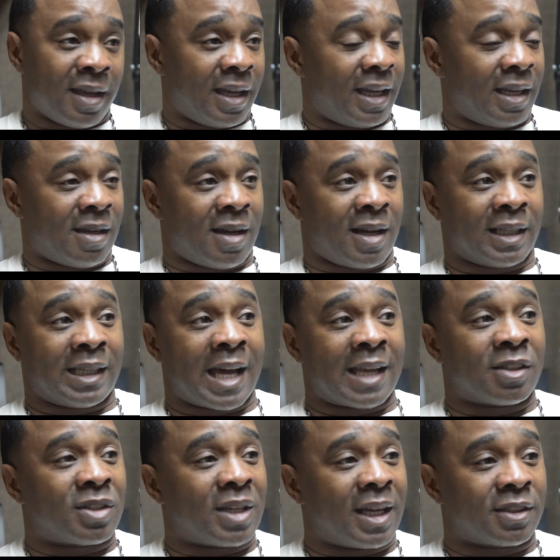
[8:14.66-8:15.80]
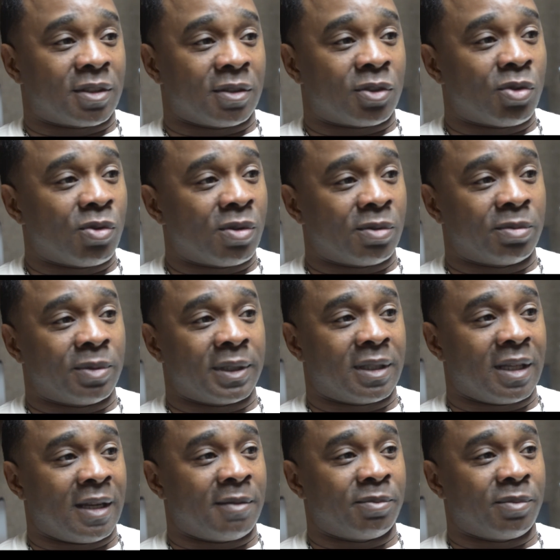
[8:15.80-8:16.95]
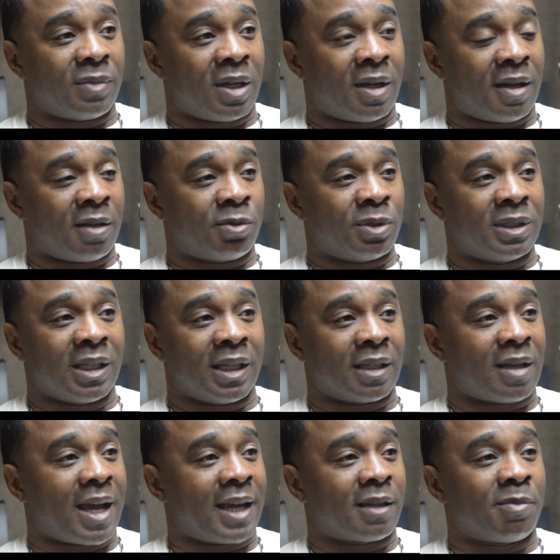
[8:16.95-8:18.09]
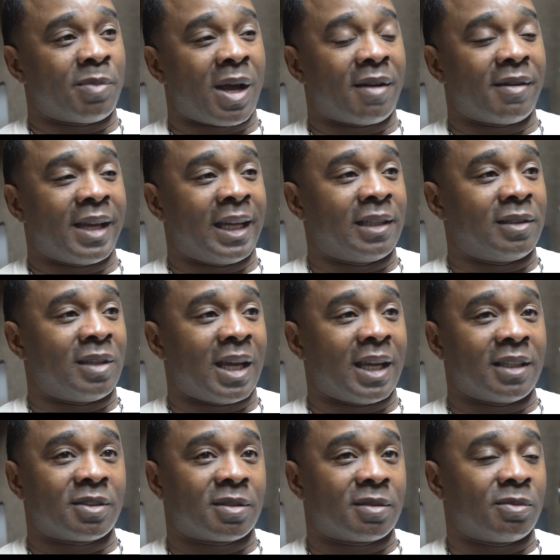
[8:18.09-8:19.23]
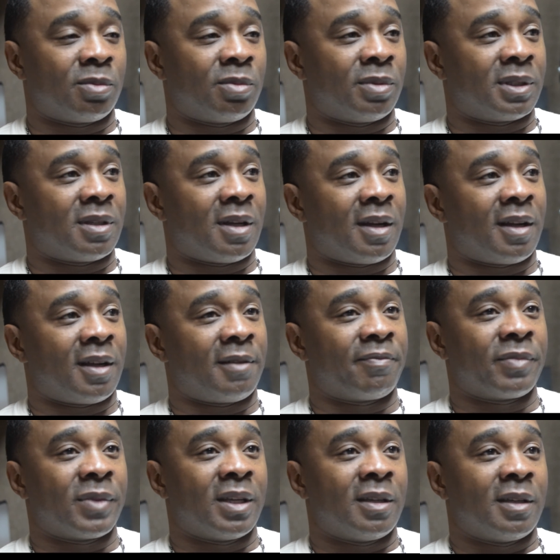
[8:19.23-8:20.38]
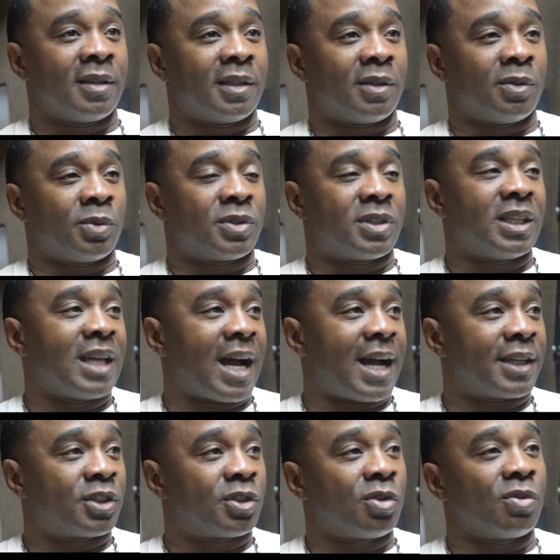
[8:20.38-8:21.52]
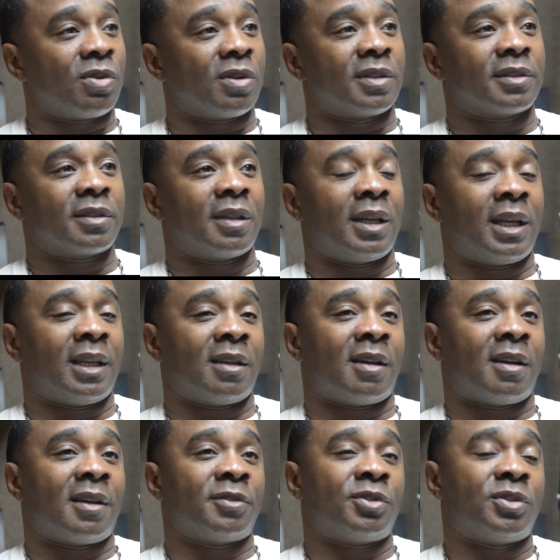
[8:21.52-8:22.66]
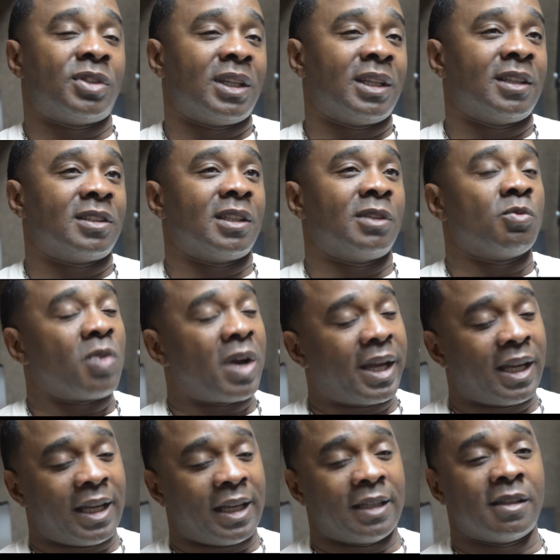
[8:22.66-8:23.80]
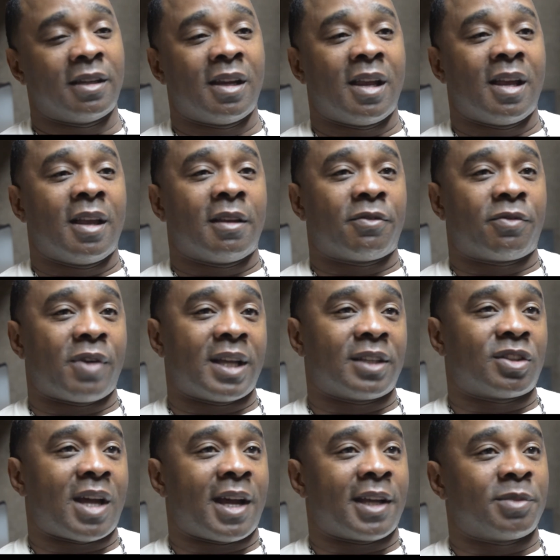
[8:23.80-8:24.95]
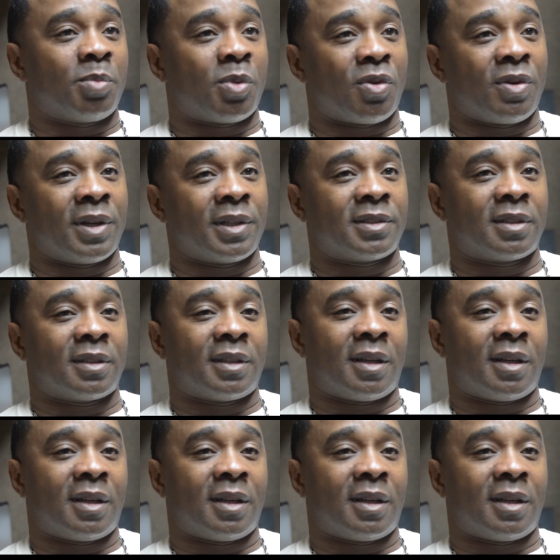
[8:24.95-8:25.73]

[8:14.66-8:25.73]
And I got a chance to tour with them. We did like about 8 dates with it was T.I.'s tour, and it was Jeezy, Wayne, Franchise Boys.